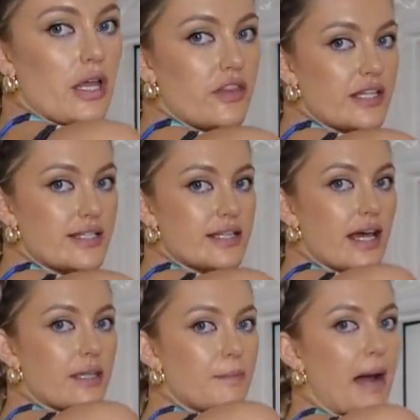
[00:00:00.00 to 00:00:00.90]
This is it
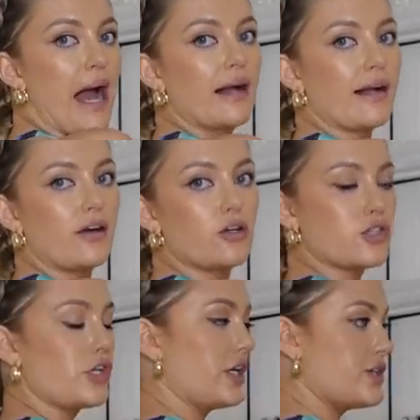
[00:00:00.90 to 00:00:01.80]
at the back. I can't
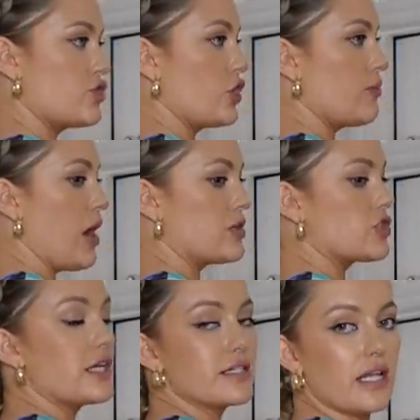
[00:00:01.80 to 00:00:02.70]
show you guys too much.
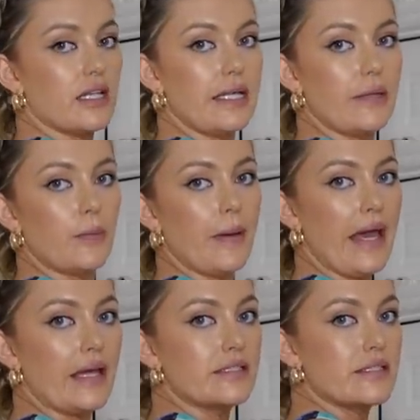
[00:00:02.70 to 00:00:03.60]
It's a little
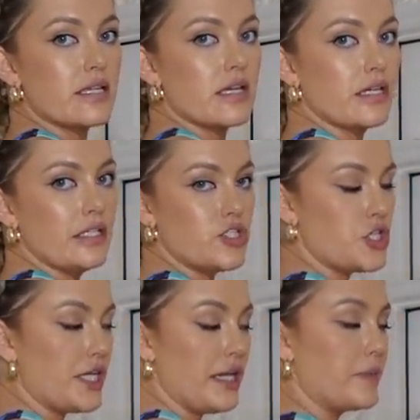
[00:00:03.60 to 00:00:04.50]
bit
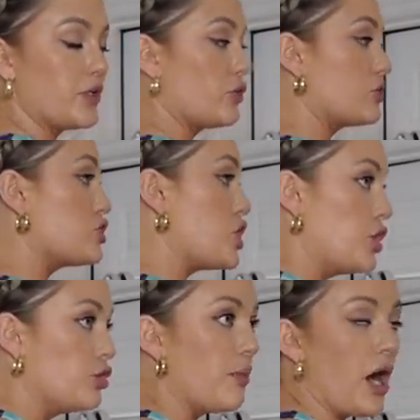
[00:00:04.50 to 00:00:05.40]
cheeky, but not
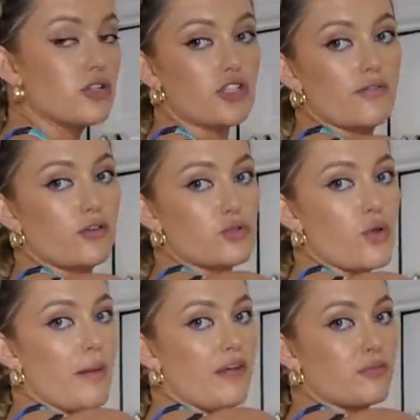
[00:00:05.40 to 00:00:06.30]
too much. I've got
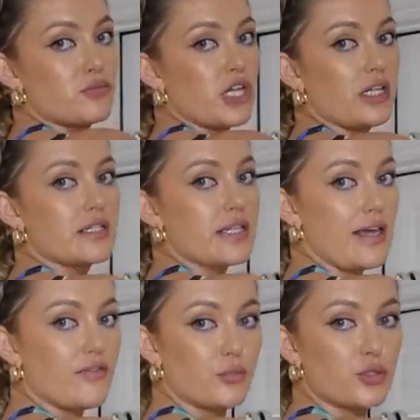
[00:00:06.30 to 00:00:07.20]
swimwear from Shein that's
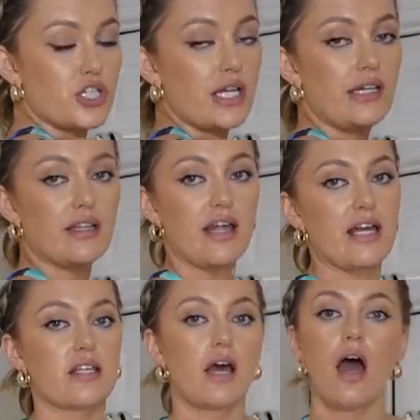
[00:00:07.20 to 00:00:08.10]
even more cheeky than
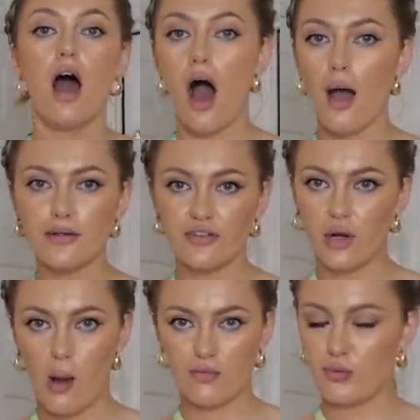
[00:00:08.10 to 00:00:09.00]
this. I would feel
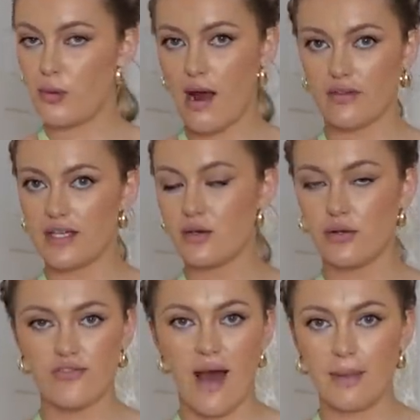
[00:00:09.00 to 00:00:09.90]
comfortable wearing this on a
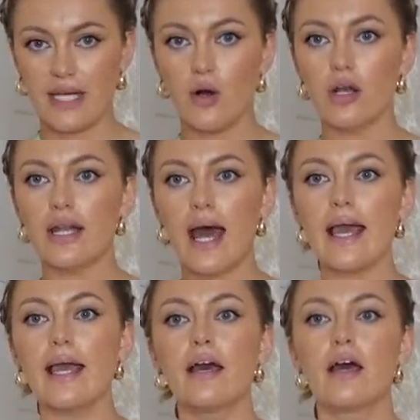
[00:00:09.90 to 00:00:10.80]
family
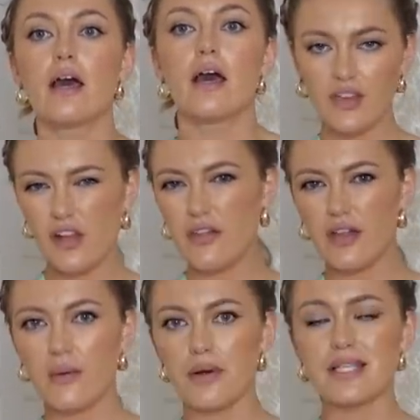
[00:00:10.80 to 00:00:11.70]
holiday. The only thing
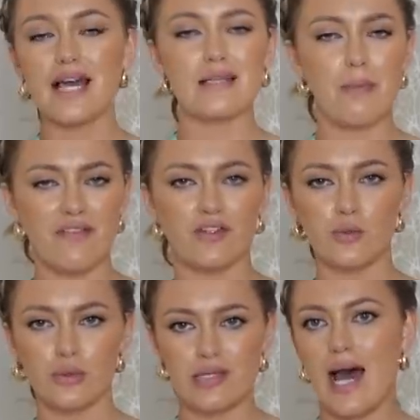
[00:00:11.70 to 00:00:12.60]
I will say, it's a bit of an
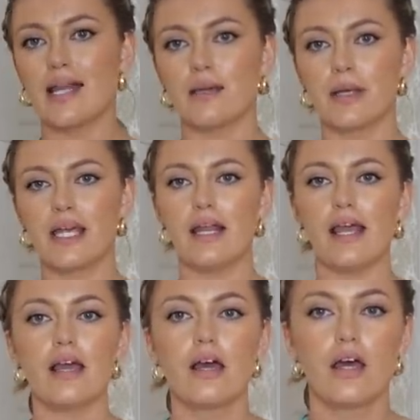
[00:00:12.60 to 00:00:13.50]
awkward tanning
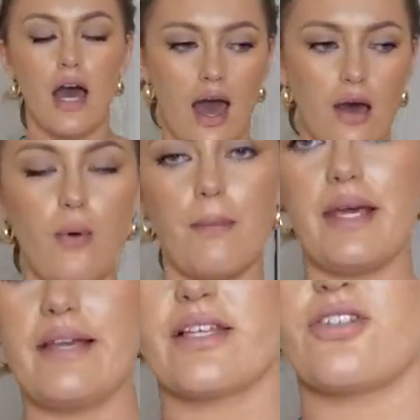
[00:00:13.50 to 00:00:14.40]
bikini one
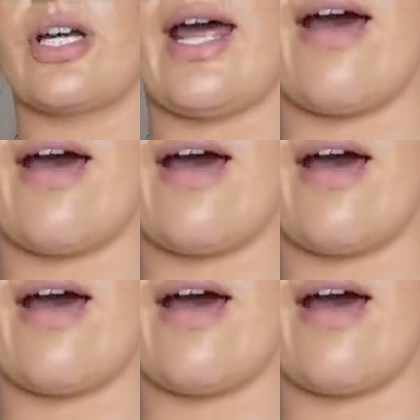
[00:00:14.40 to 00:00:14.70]
piece because you're going